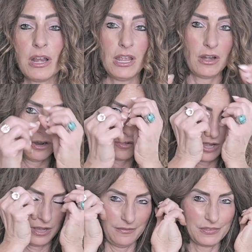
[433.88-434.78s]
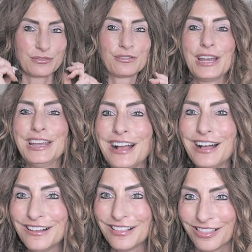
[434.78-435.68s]
in our lives, right?
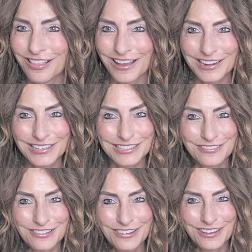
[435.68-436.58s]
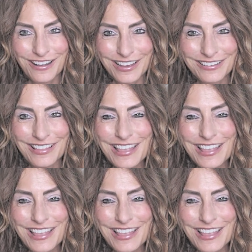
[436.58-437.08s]
A lot of stuff going on.